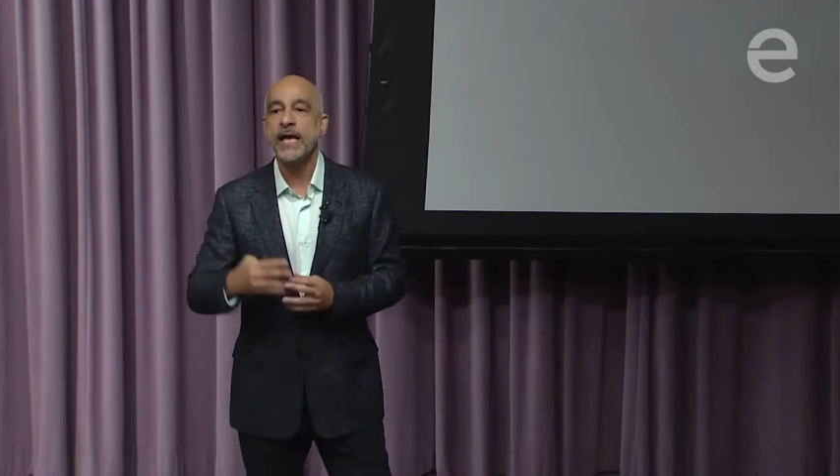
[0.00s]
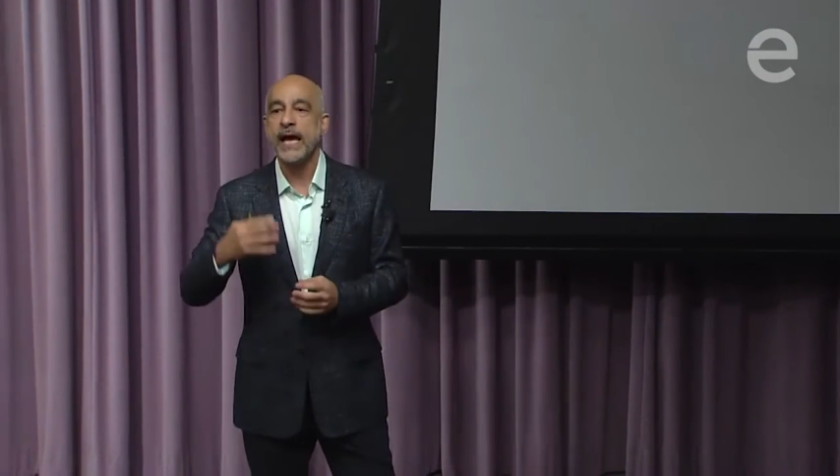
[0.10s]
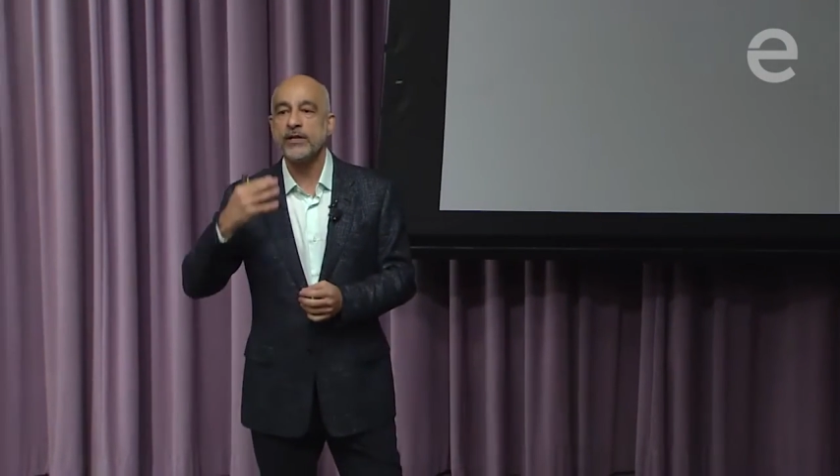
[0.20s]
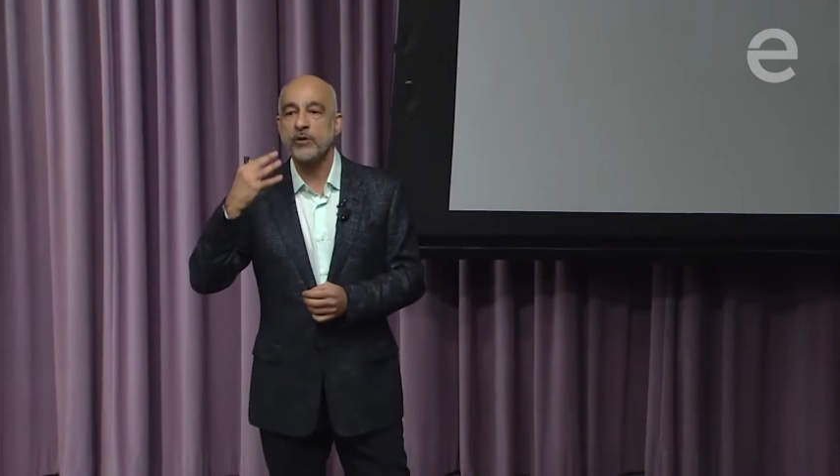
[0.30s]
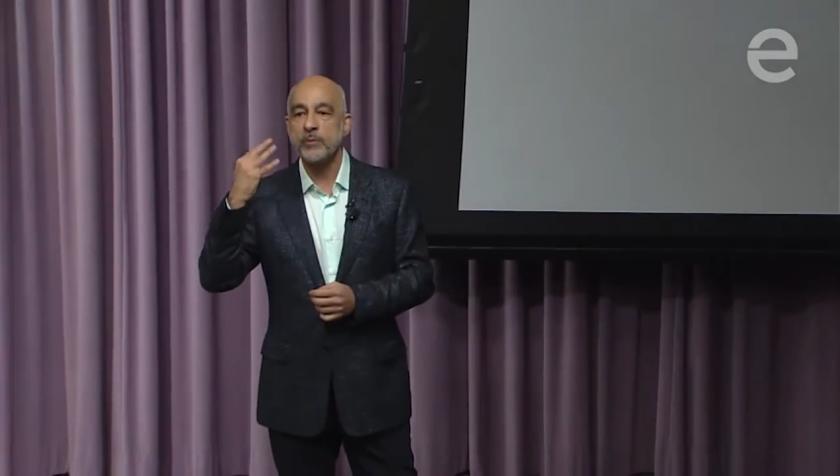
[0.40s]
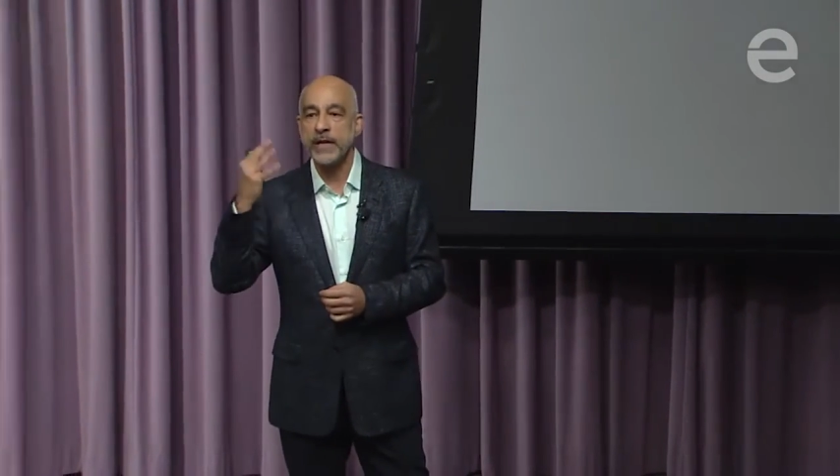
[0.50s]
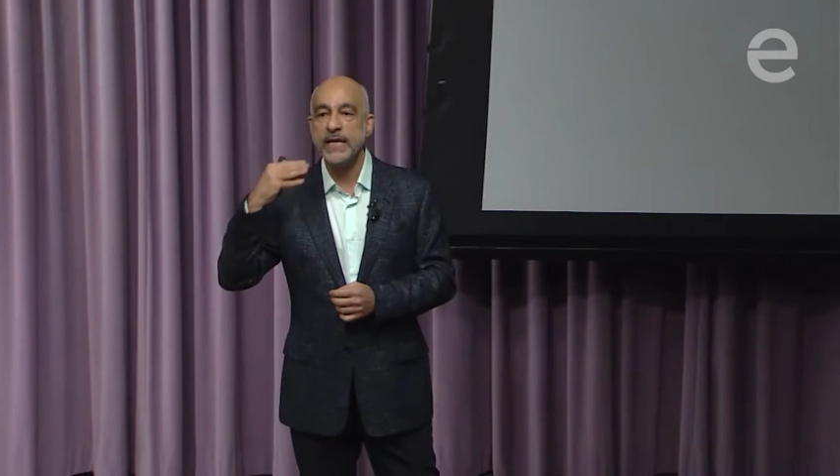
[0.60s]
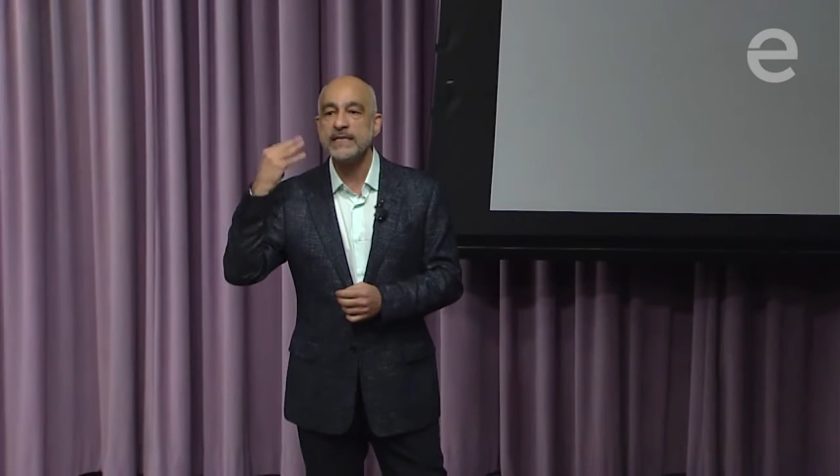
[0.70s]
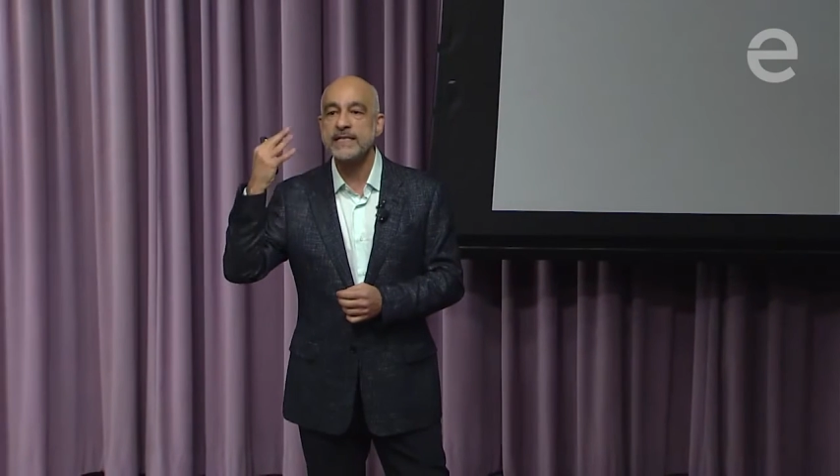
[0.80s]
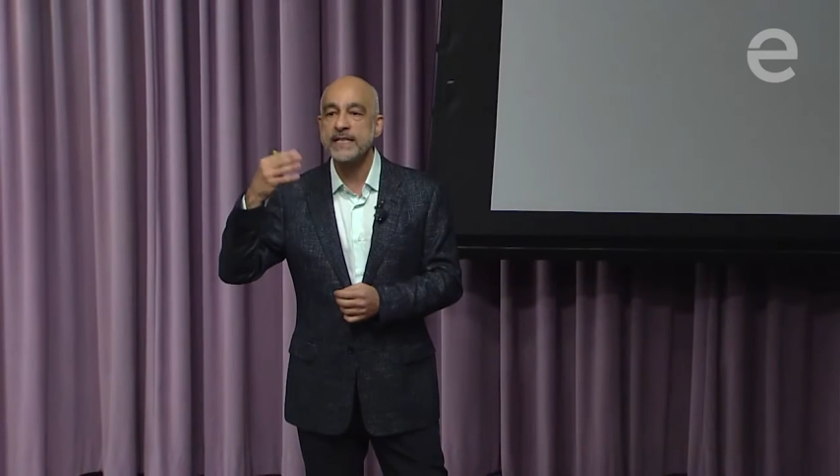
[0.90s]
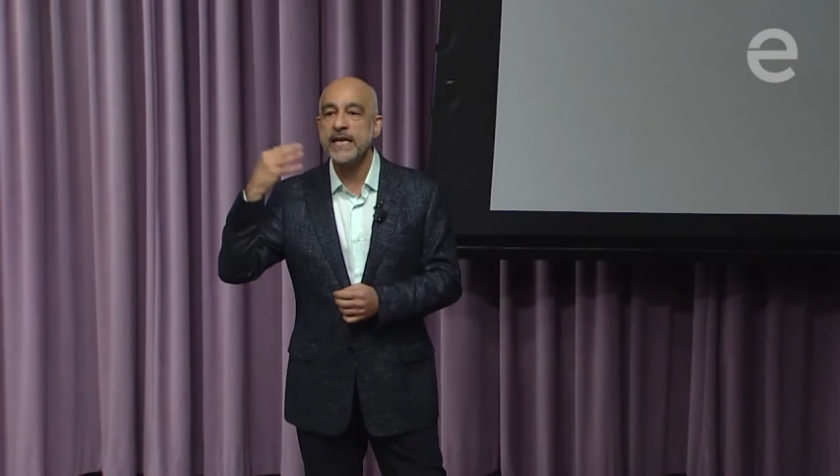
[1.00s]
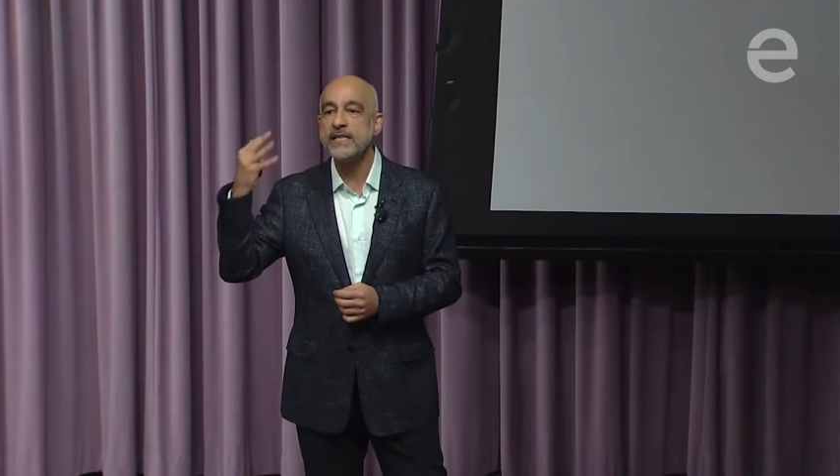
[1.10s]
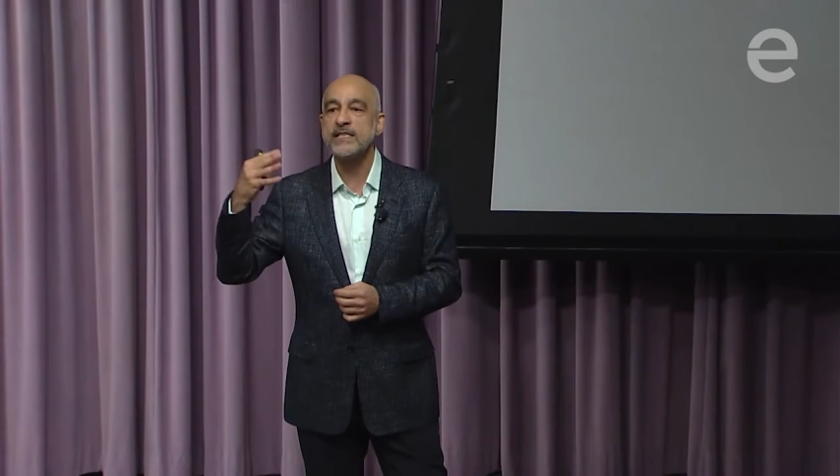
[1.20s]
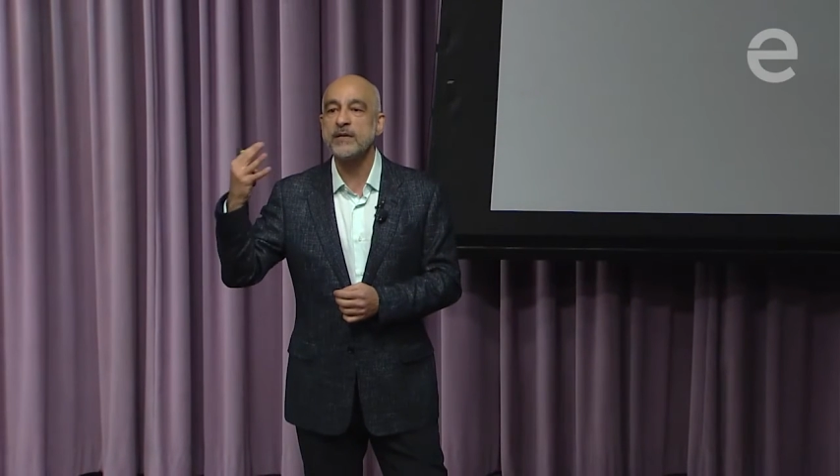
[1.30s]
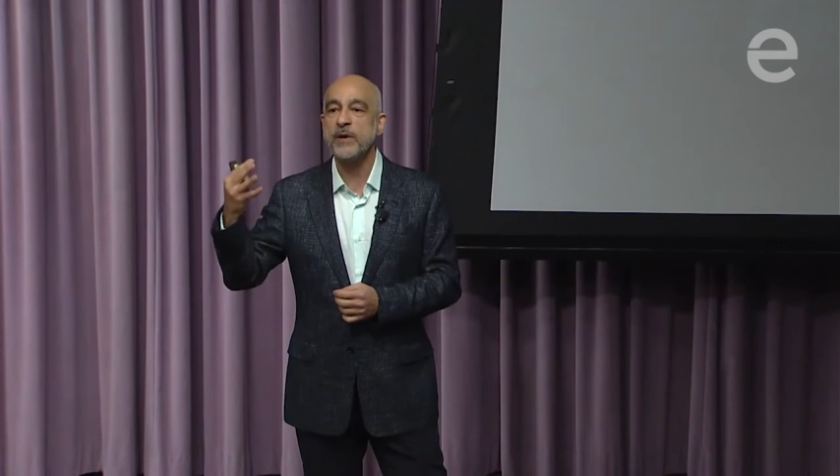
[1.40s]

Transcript: And your brain stays in the